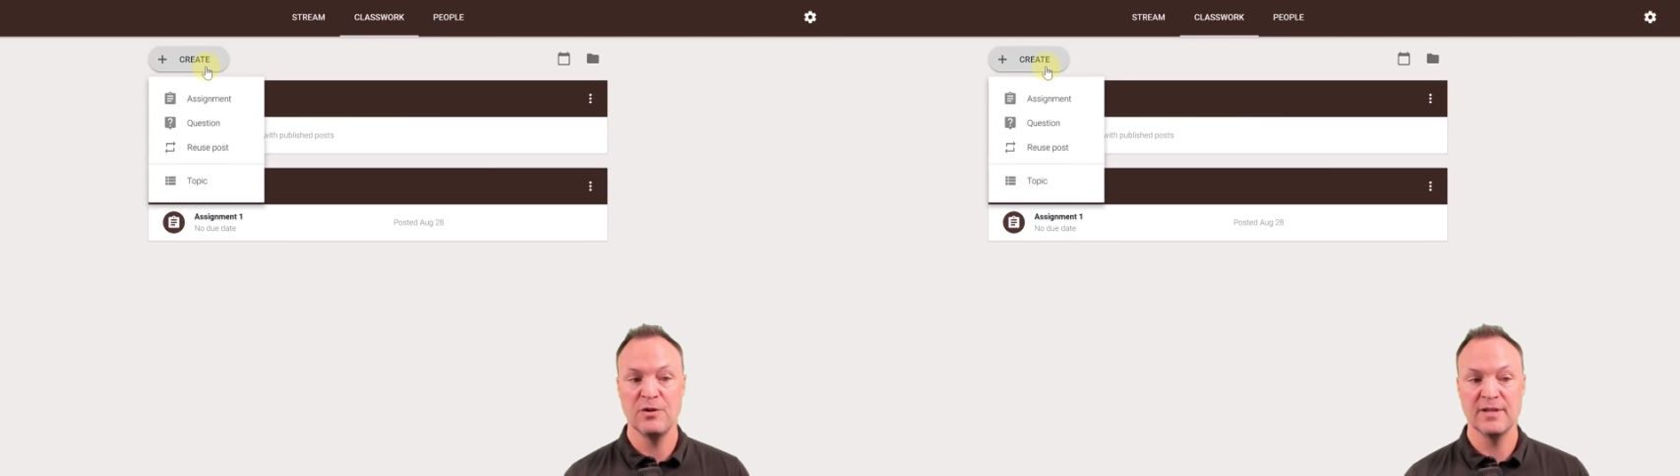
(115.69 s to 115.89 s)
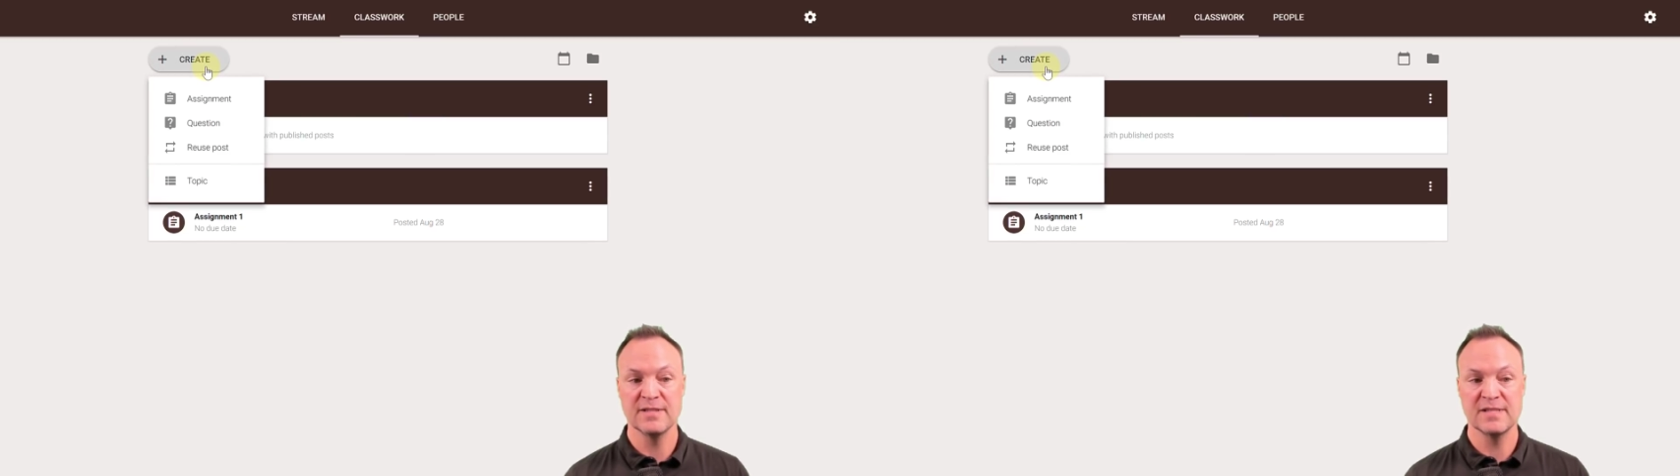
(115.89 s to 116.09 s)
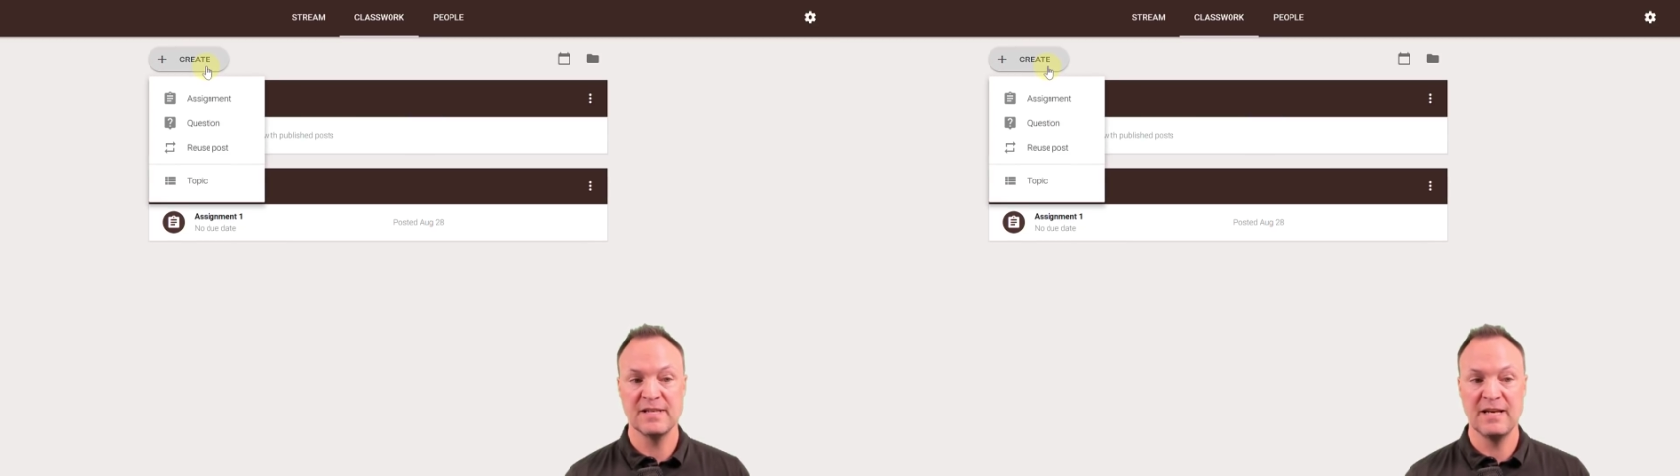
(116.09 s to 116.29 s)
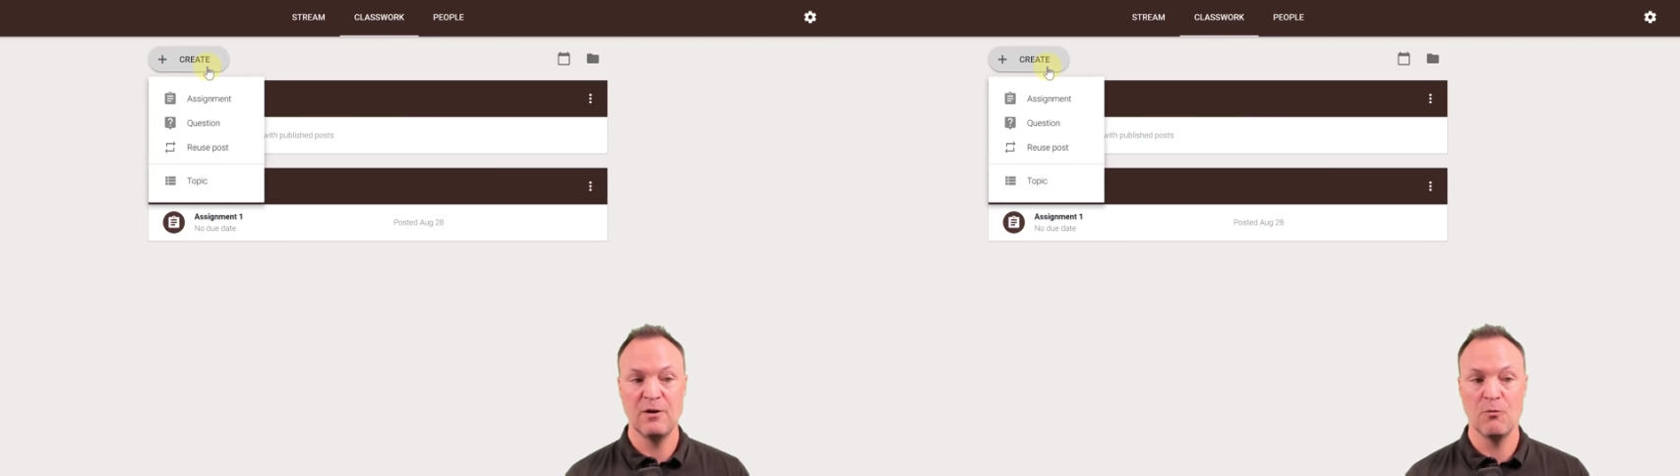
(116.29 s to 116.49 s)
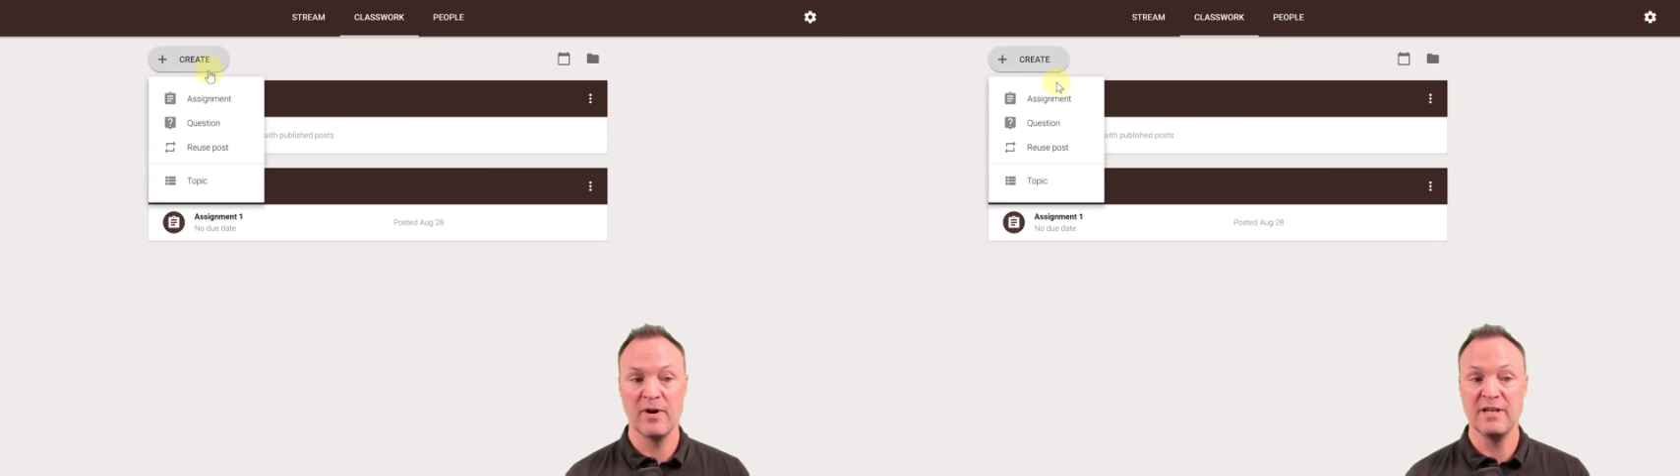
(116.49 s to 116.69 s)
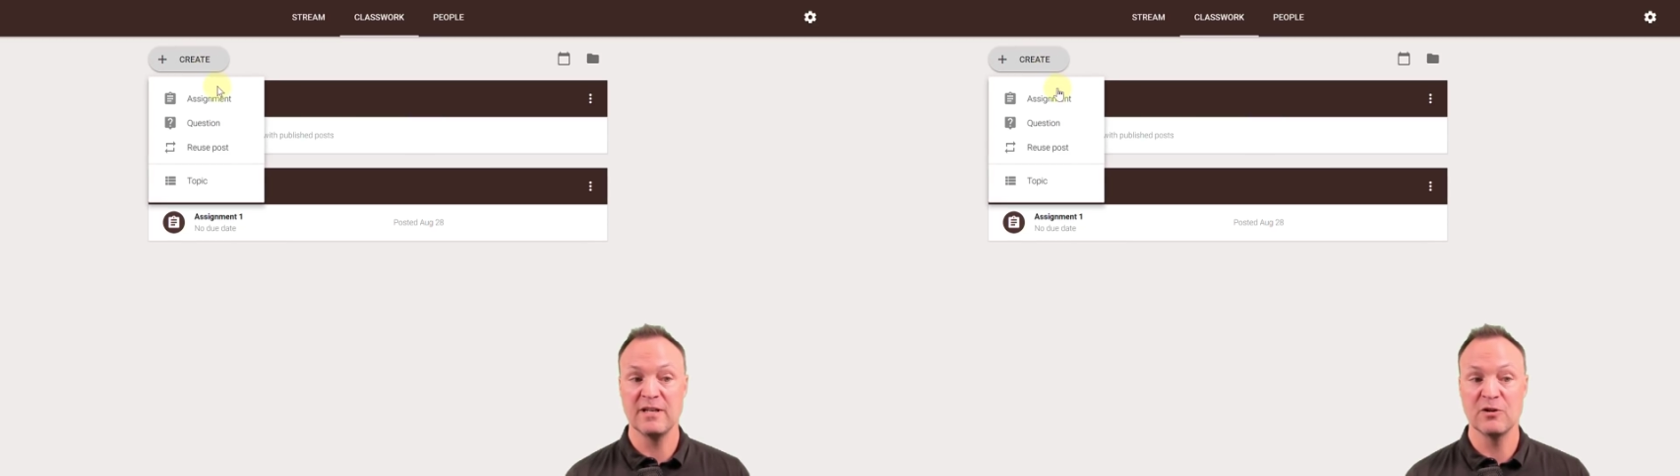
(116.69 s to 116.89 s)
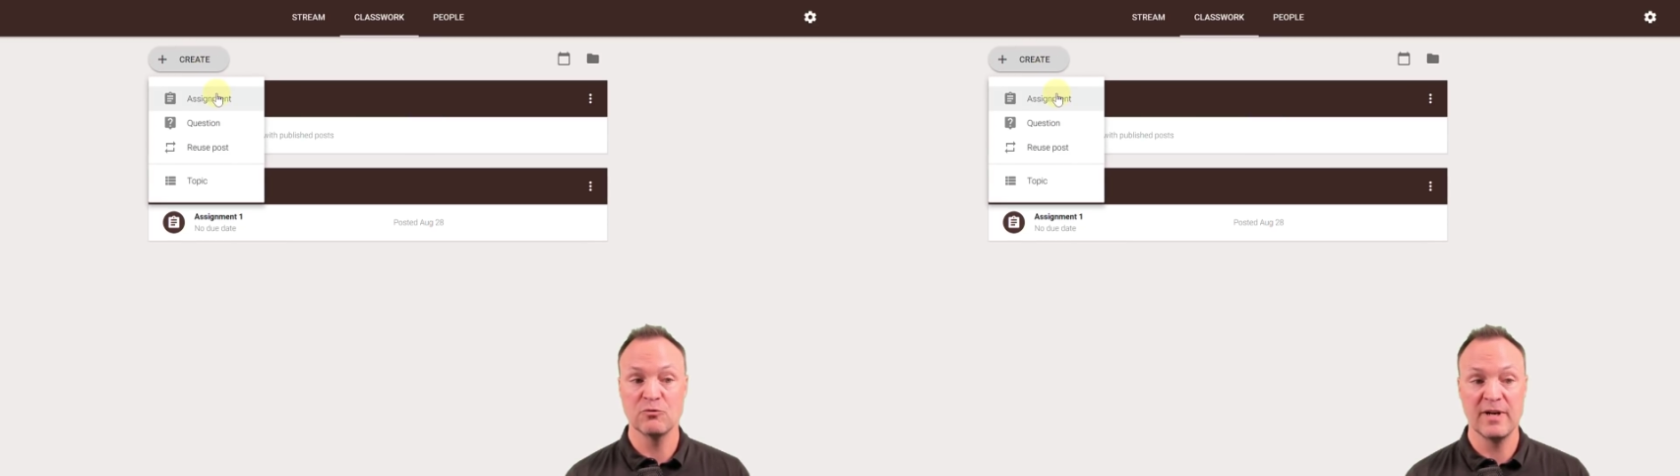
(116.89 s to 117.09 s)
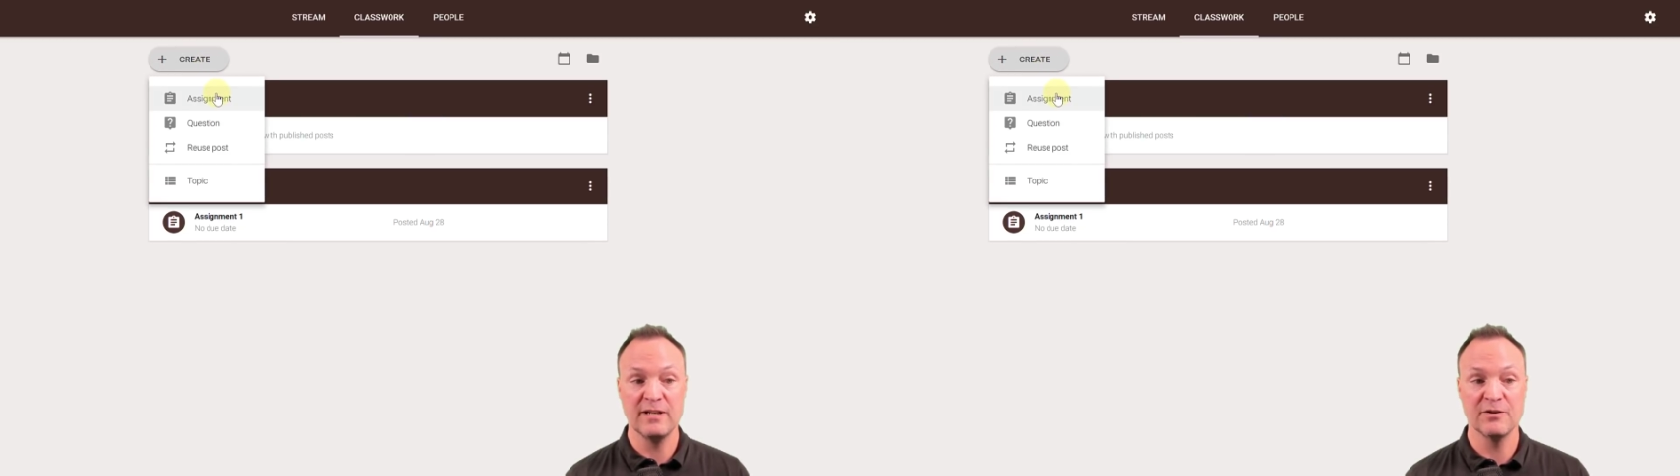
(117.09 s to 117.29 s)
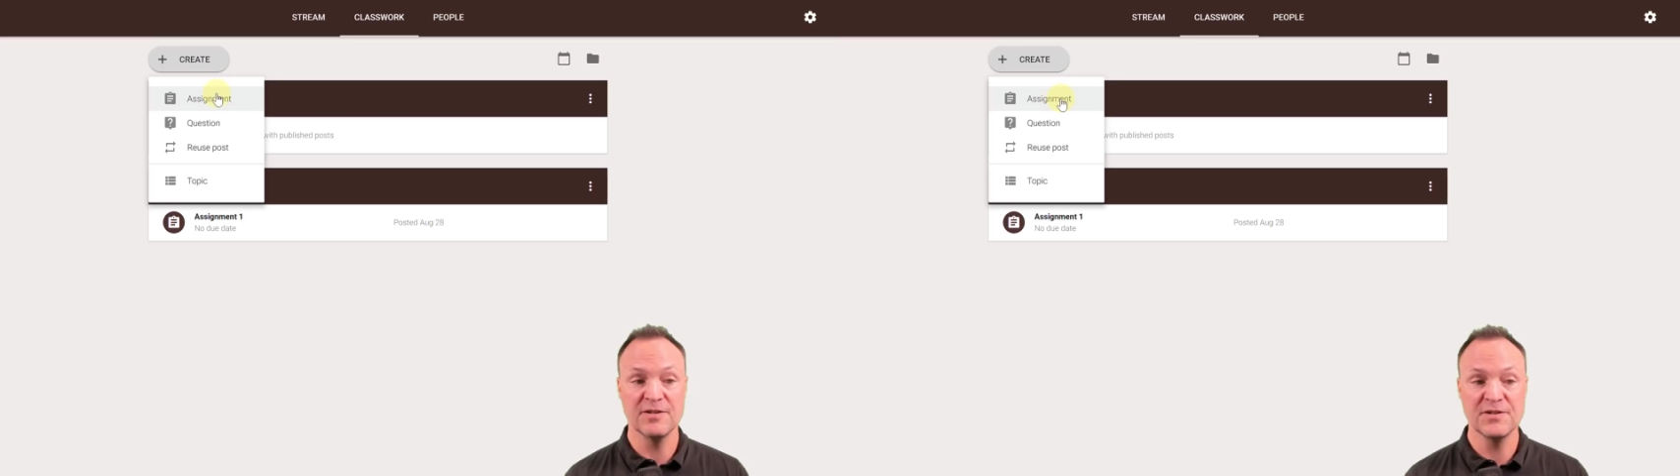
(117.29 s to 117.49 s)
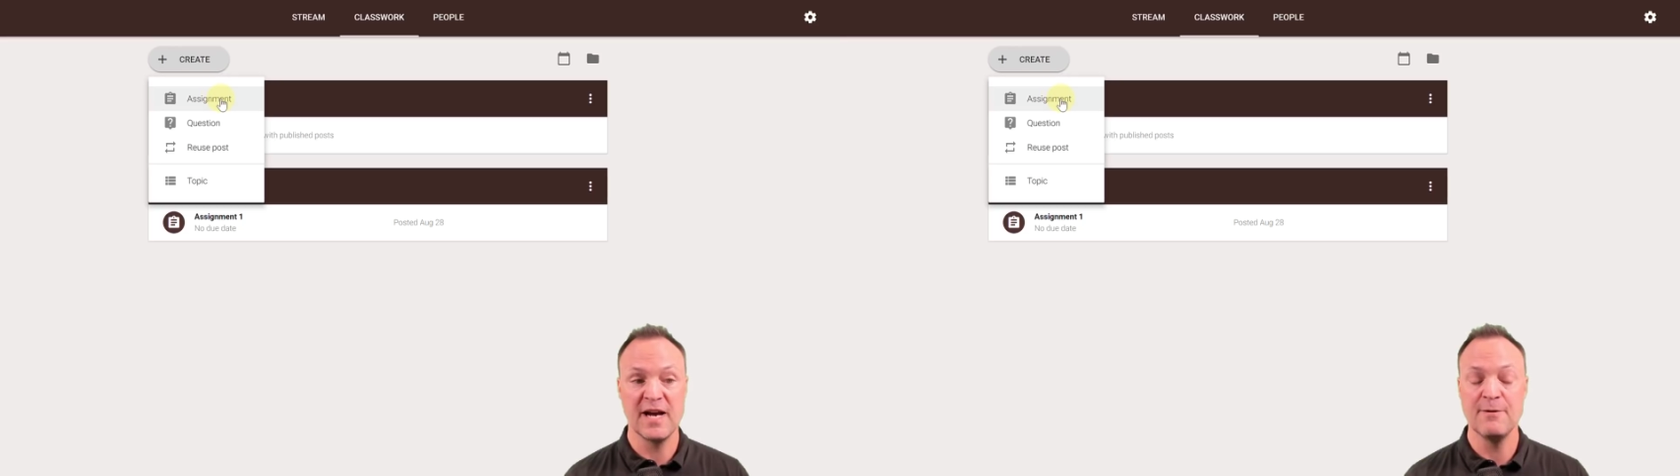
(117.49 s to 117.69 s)
You can see where you can create
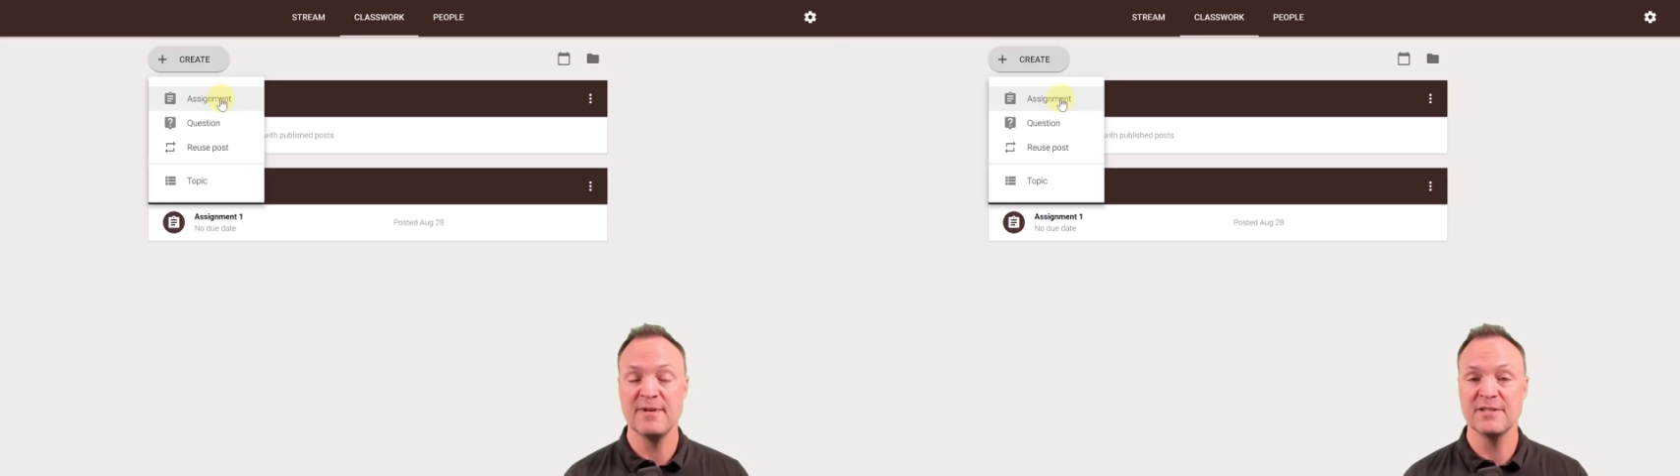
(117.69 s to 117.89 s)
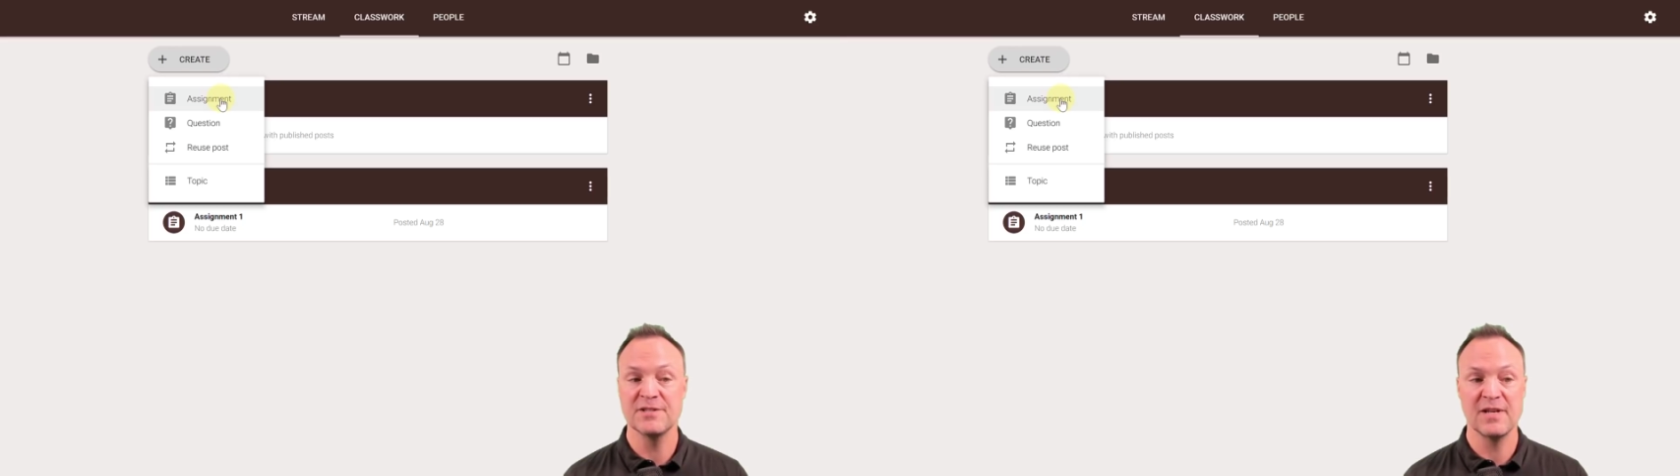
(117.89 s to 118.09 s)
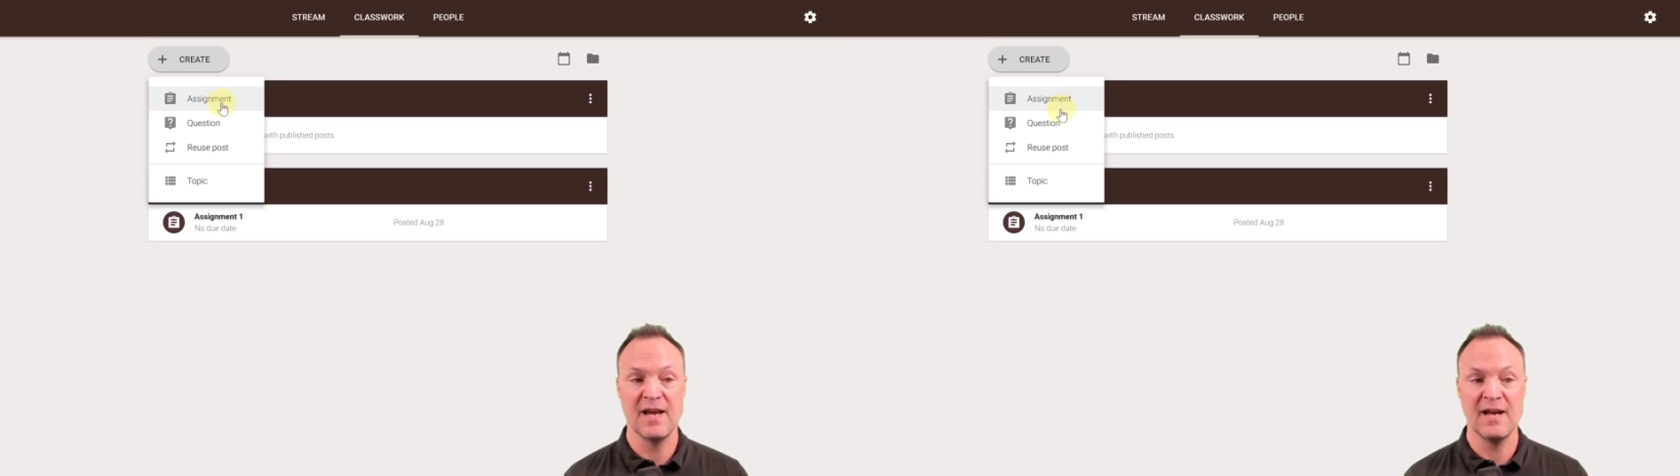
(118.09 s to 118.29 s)
your assignments